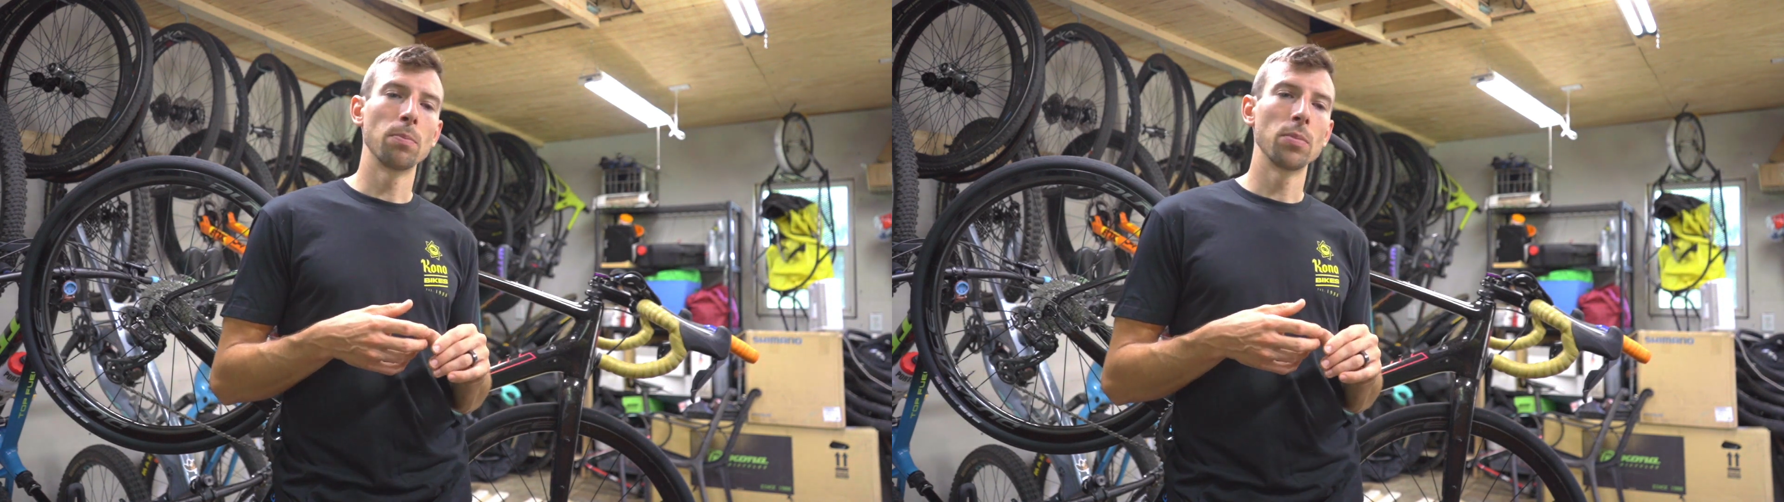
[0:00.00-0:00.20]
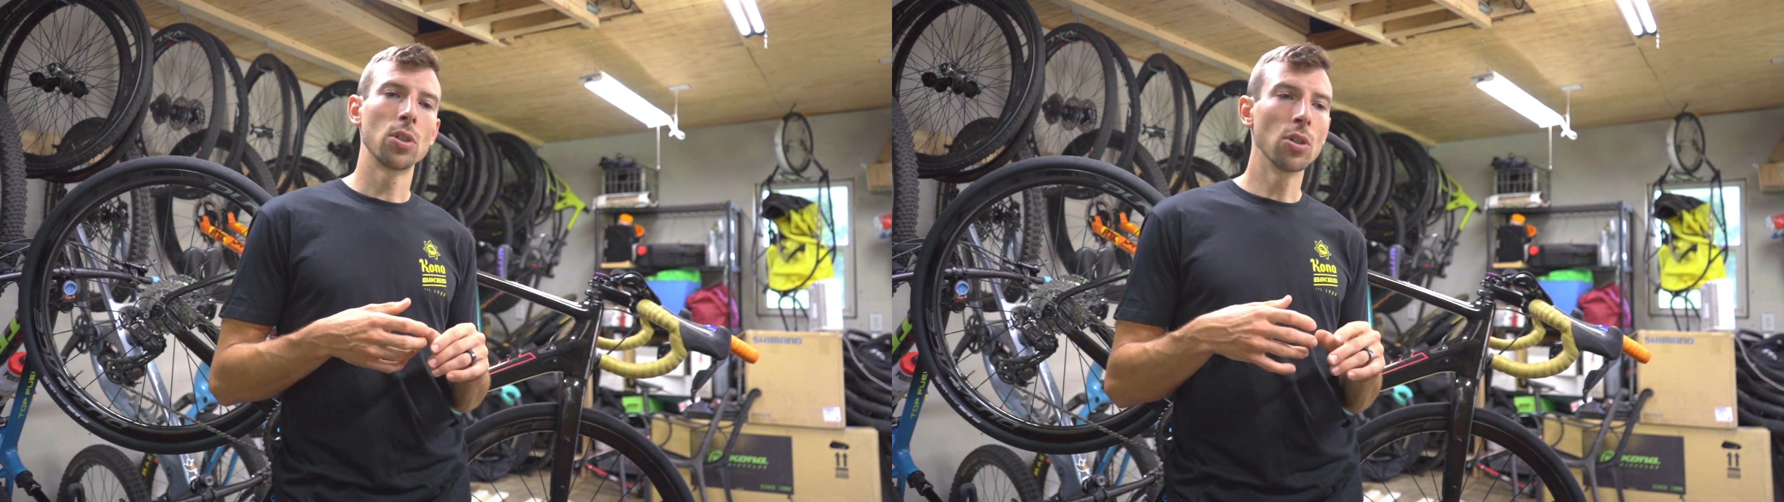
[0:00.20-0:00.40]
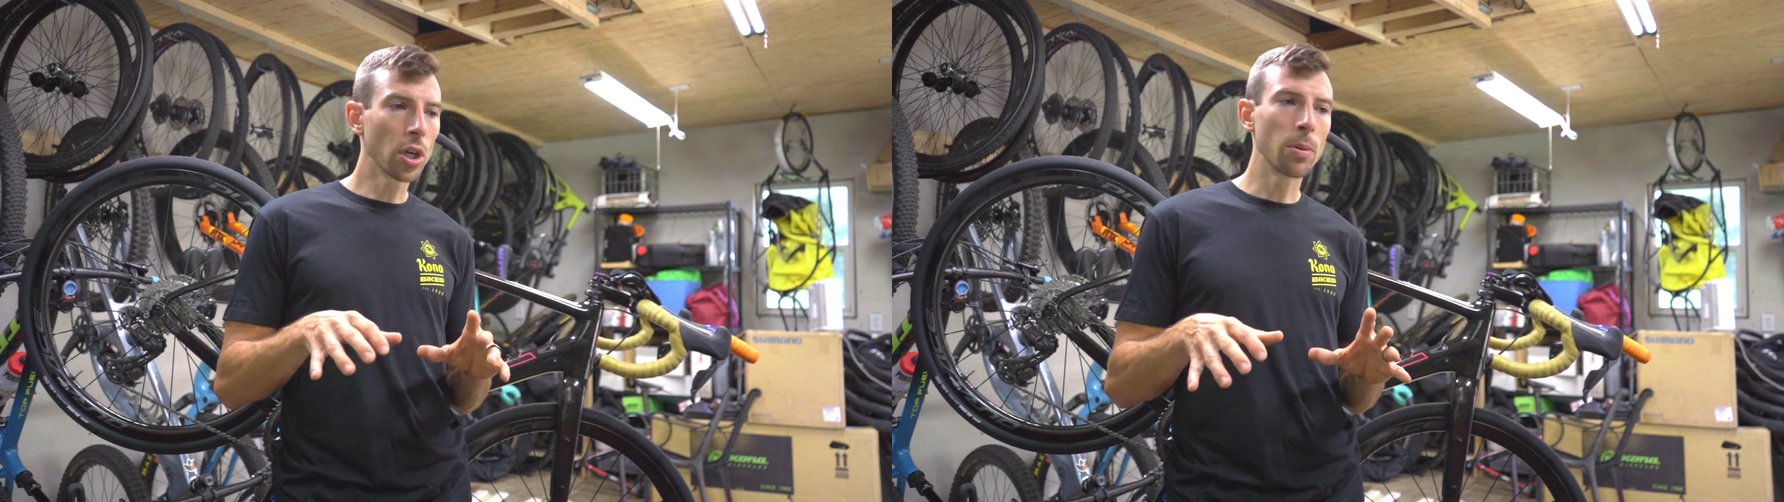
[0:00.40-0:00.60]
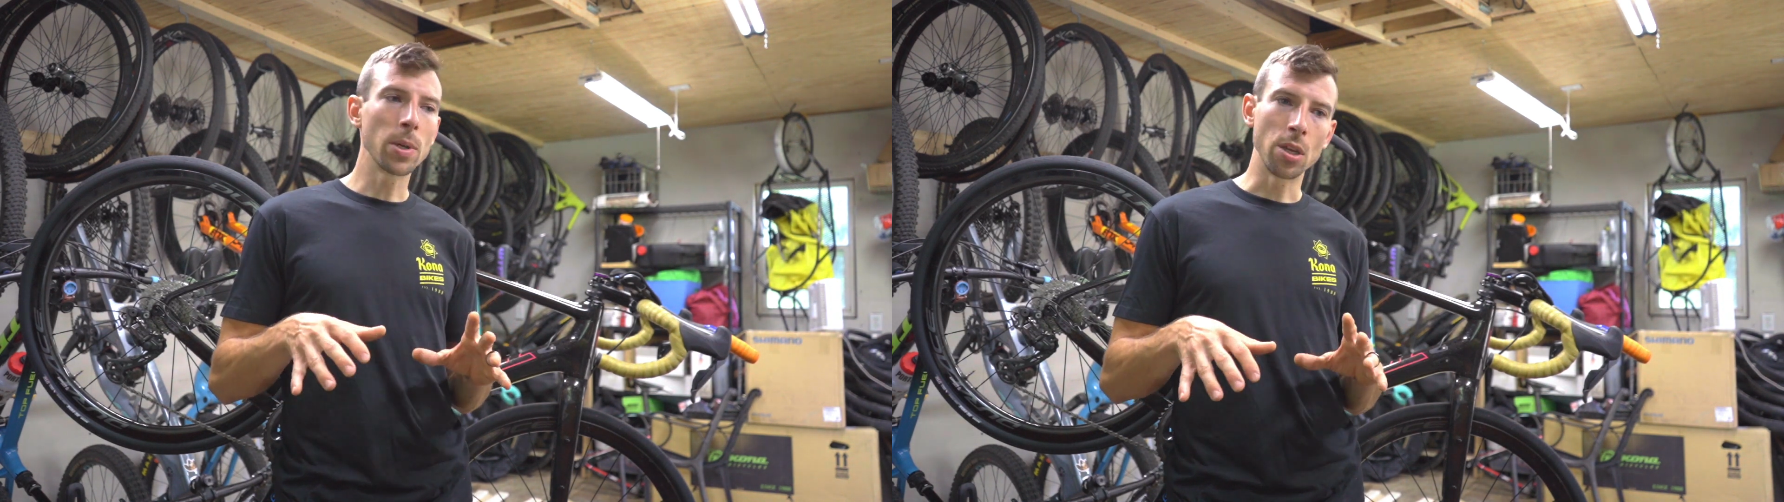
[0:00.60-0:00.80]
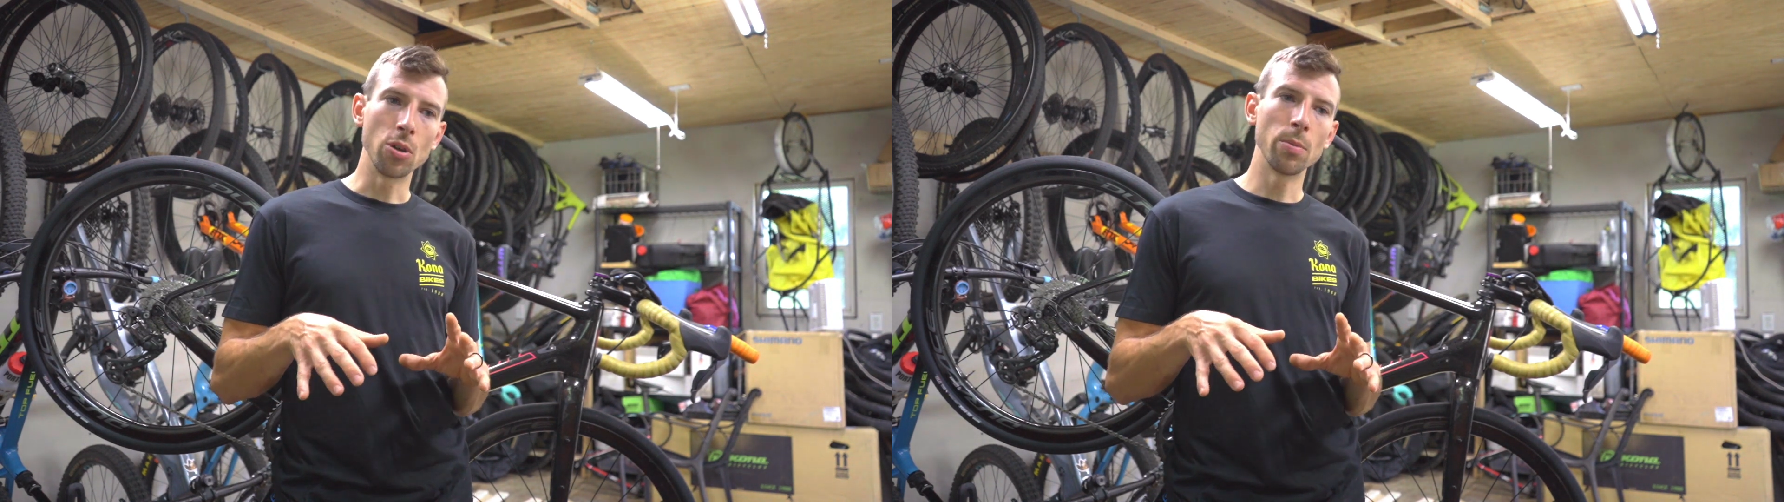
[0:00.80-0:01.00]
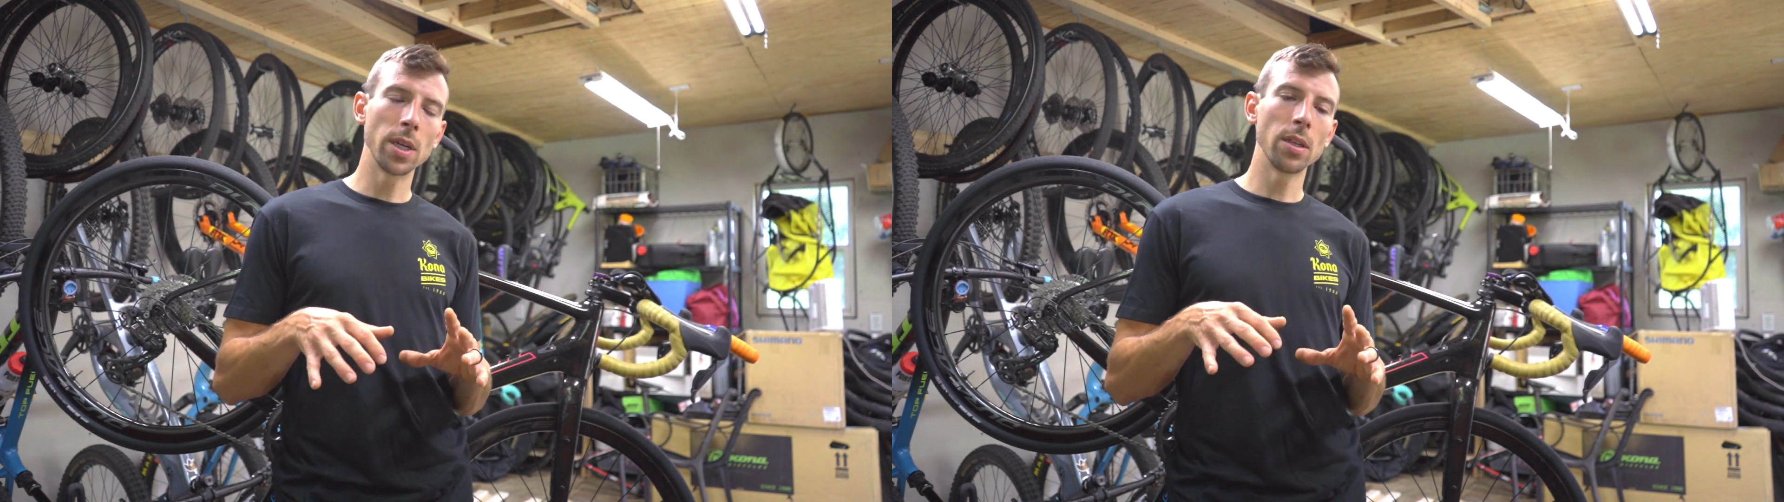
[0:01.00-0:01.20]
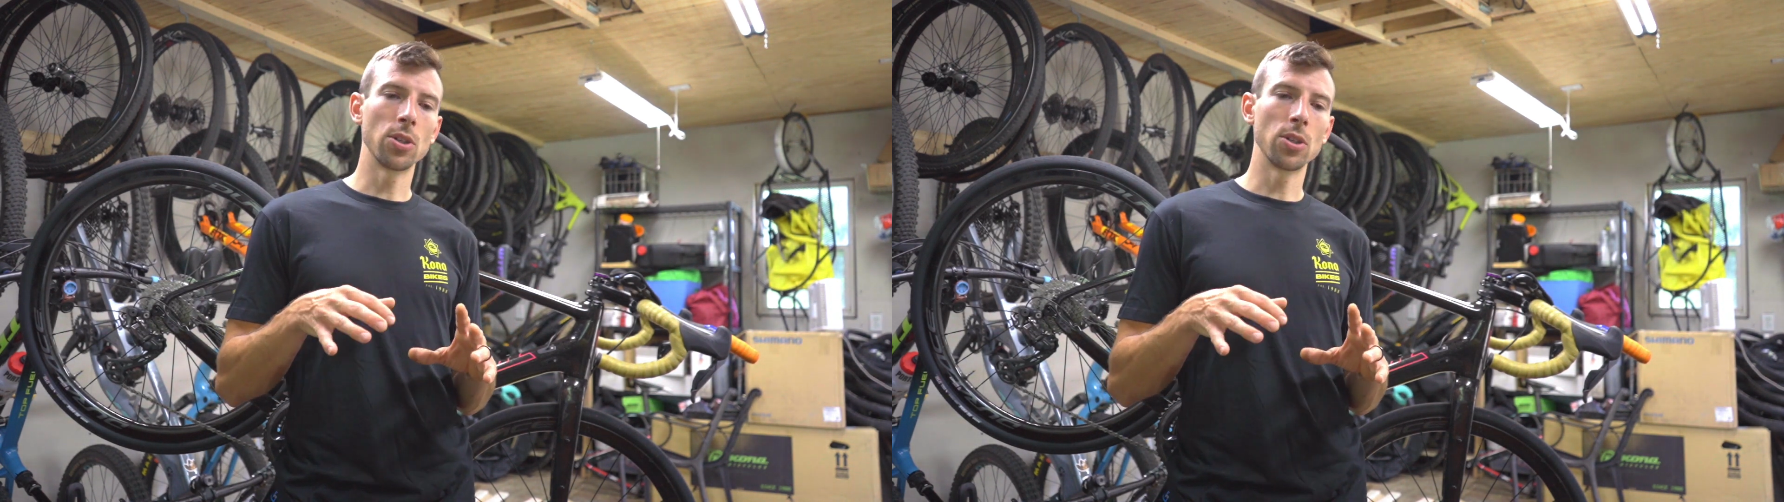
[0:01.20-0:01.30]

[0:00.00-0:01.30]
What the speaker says: Still gonna be humid,